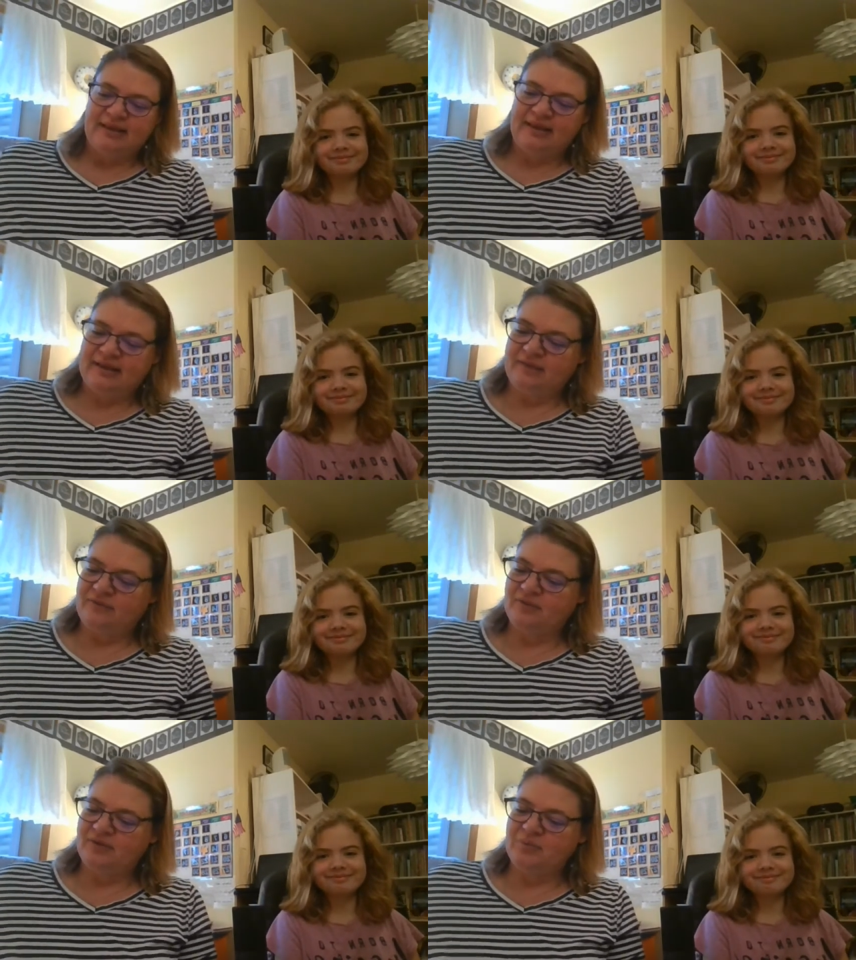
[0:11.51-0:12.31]
Speaker 1: And the
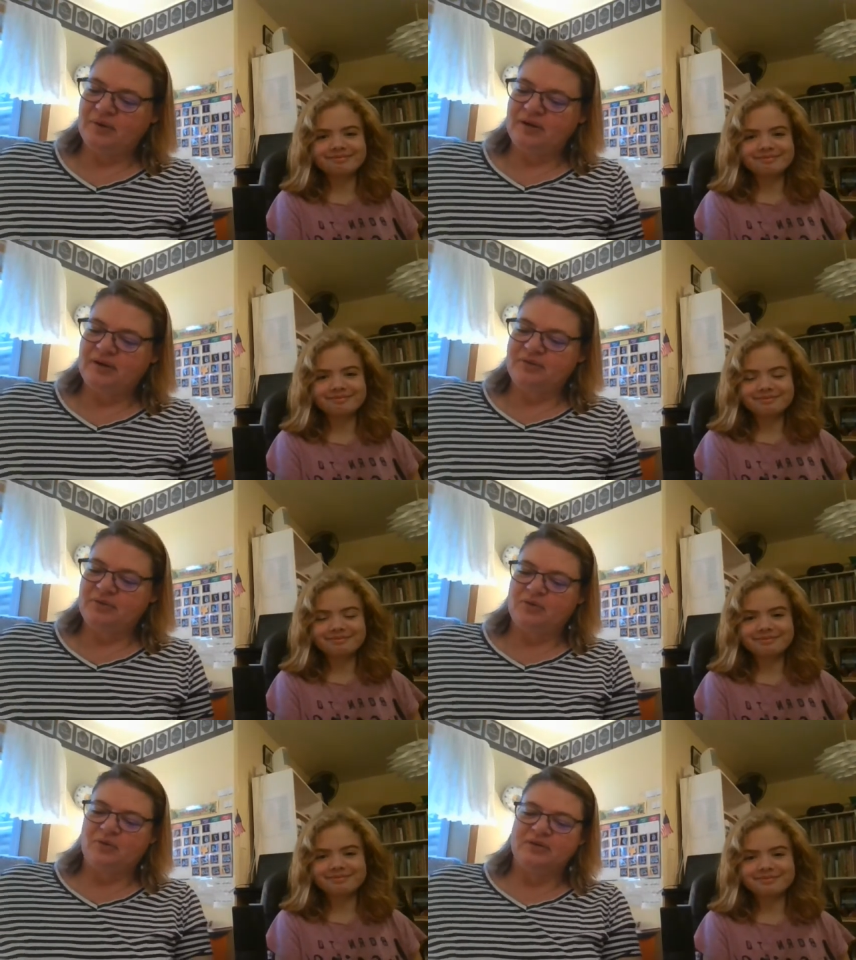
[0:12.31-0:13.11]
first part is
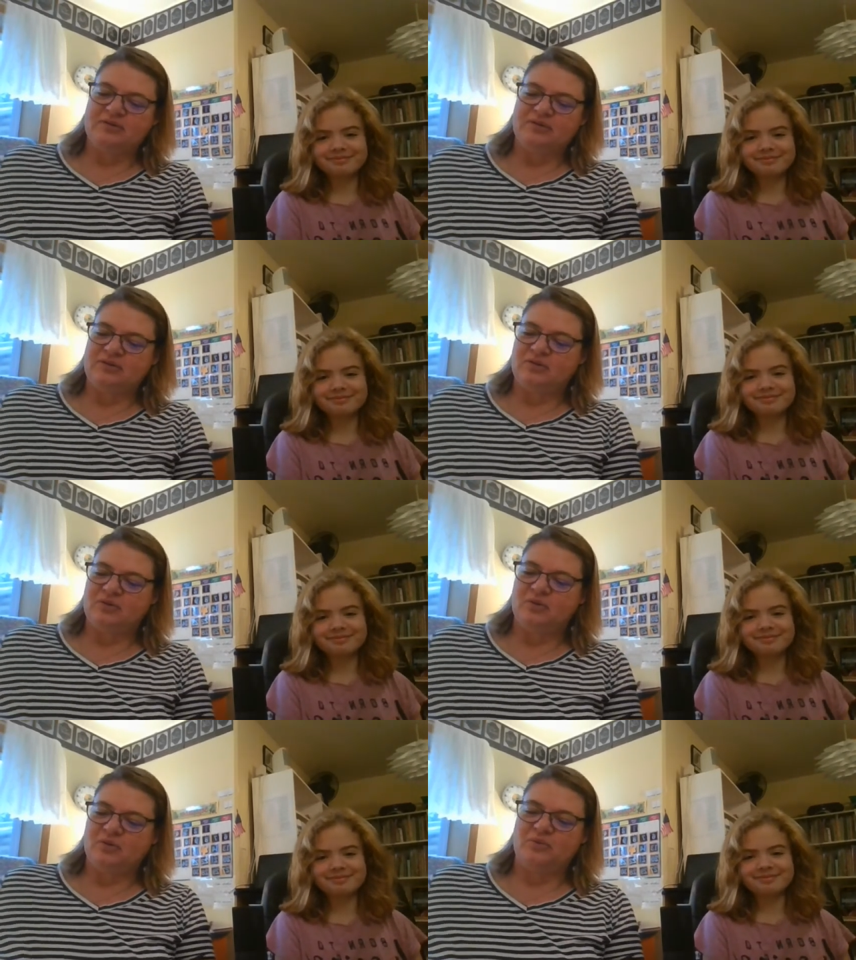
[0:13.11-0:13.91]
we're going to
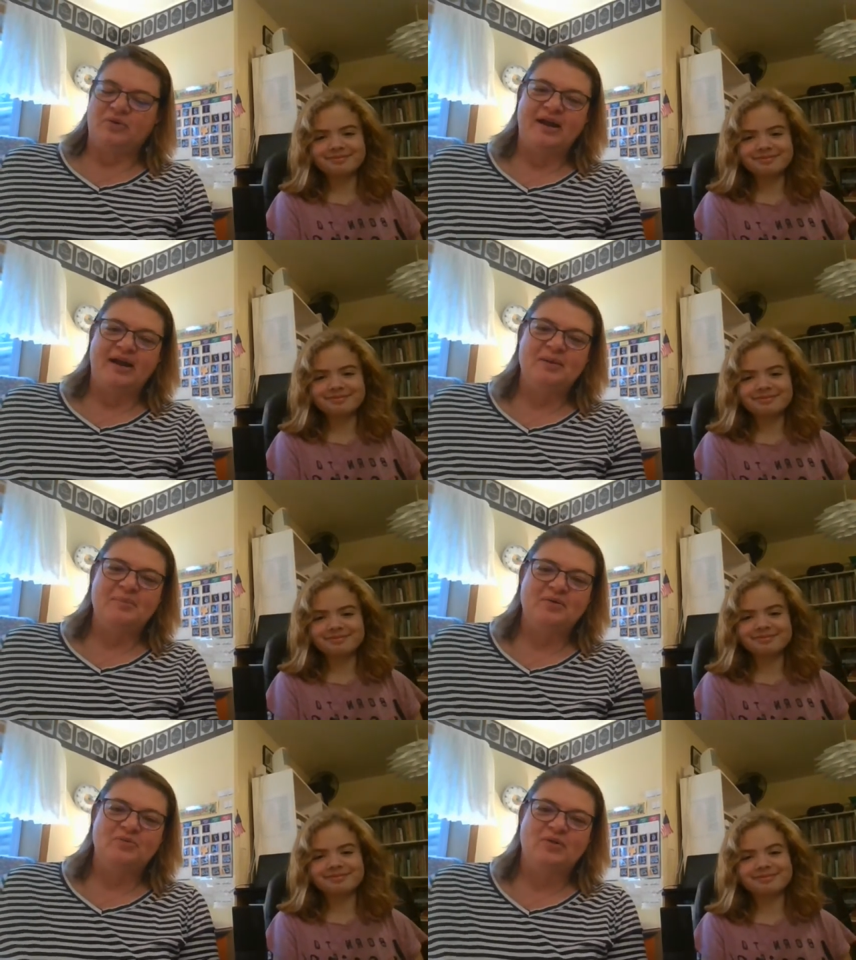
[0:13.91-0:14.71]
do rhyme
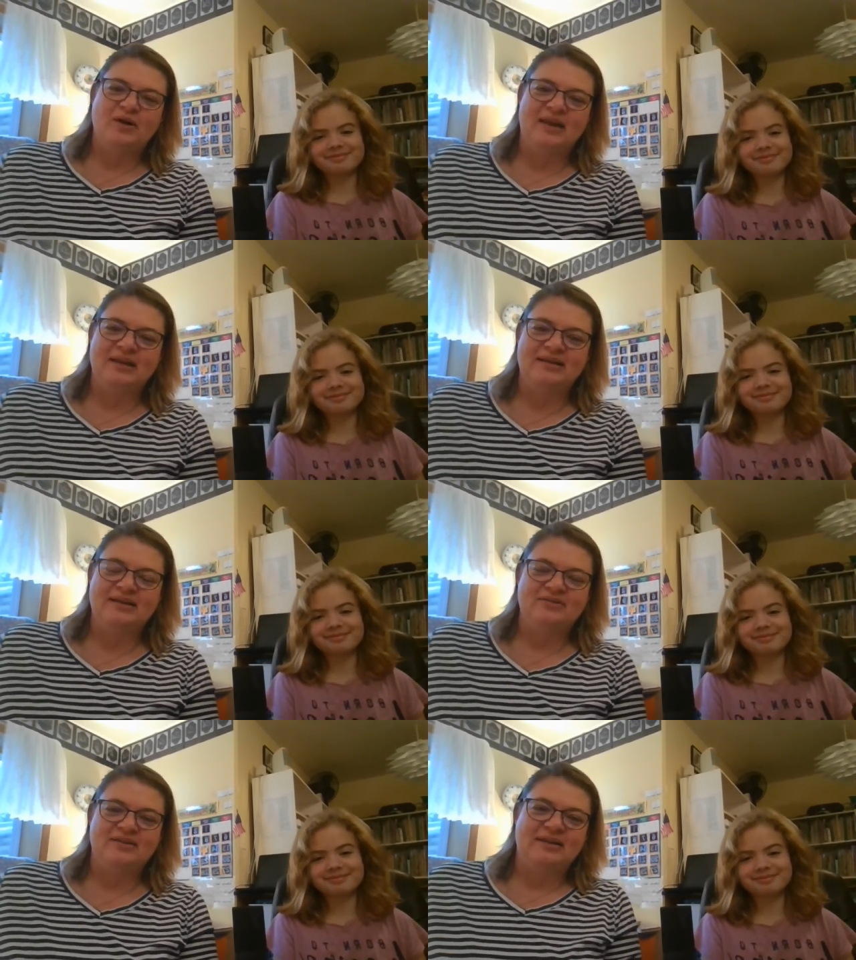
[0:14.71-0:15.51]

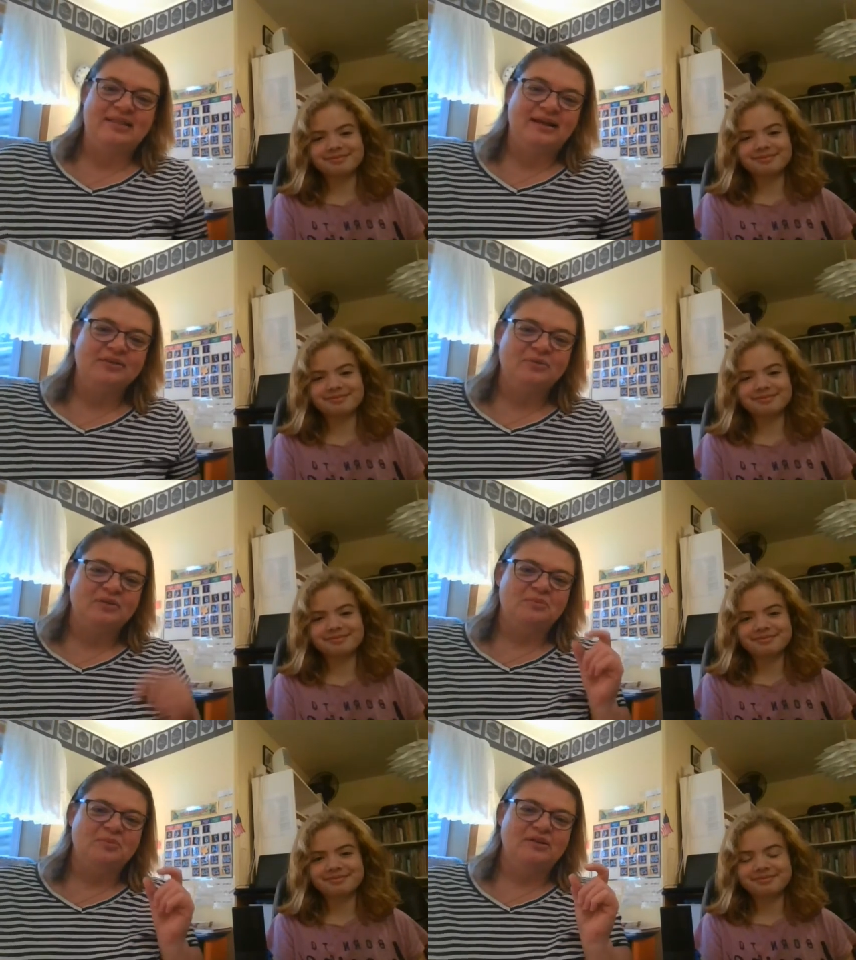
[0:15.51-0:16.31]
recognition, and that's where
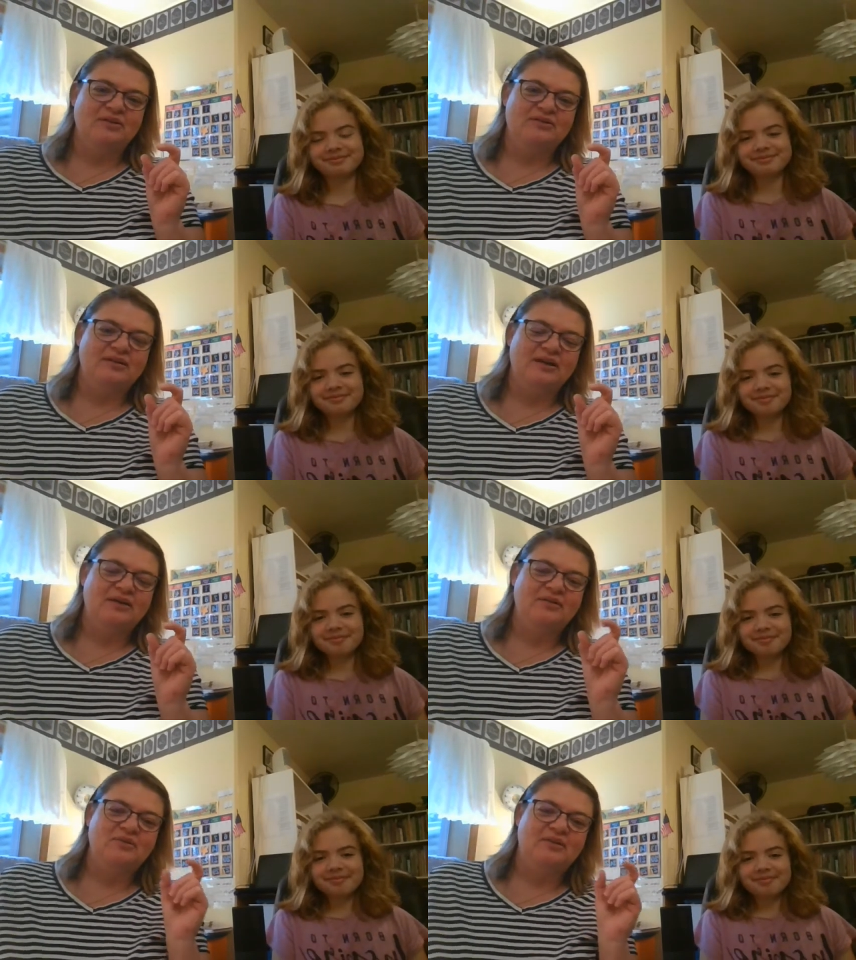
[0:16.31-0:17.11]
the middle
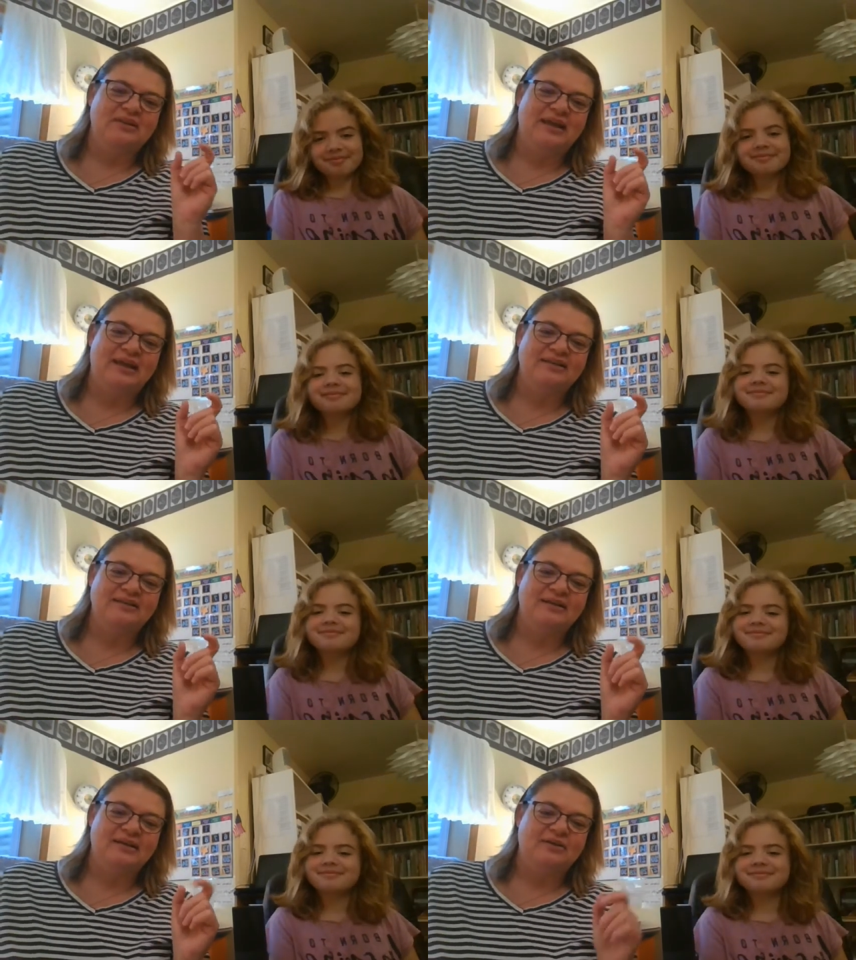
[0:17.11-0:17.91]
sound or the end
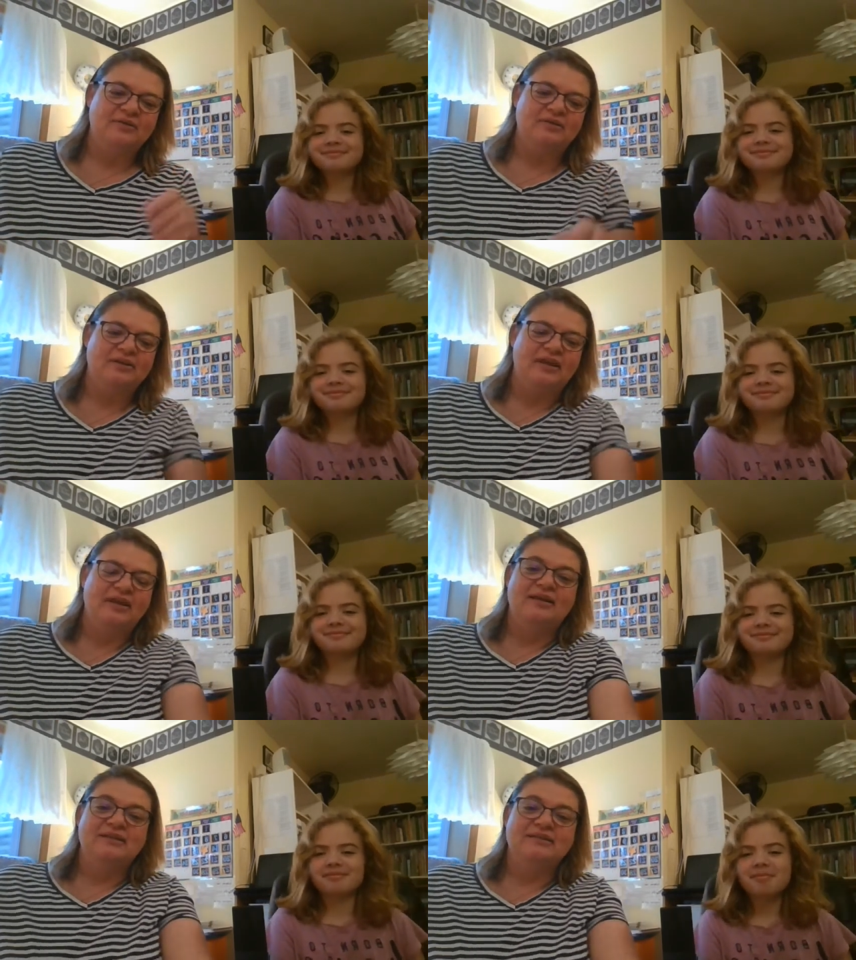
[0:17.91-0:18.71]
sound
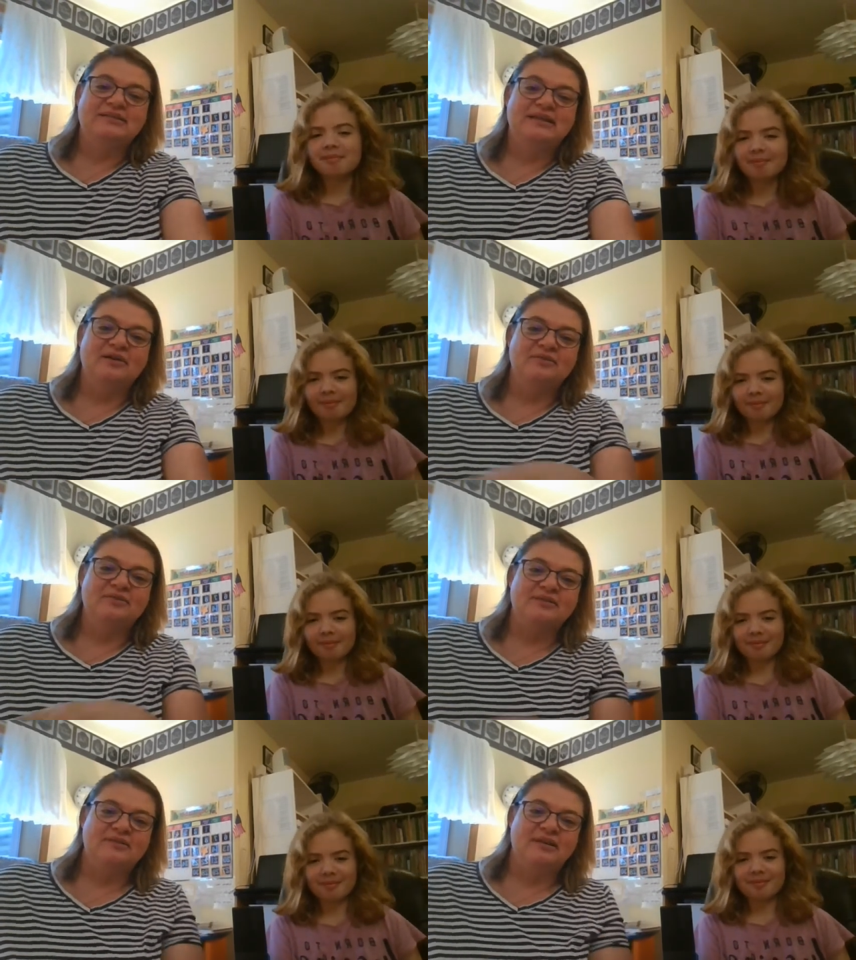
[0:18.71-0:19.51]
sounds
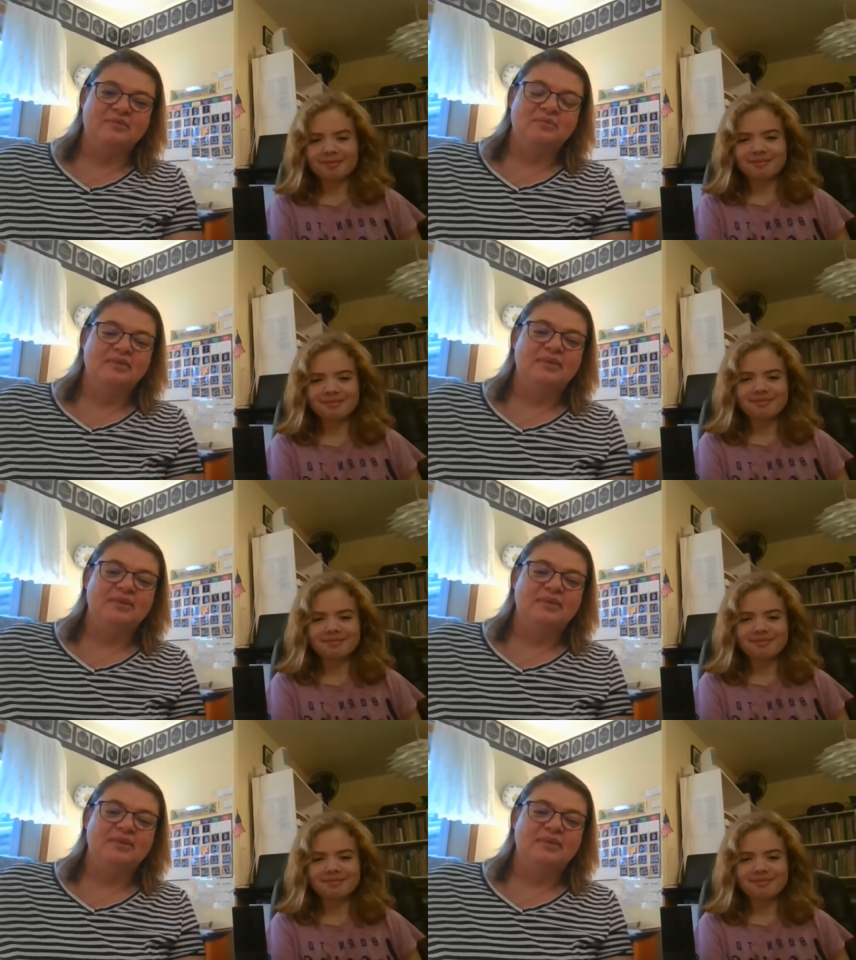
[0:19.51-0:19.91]
the same.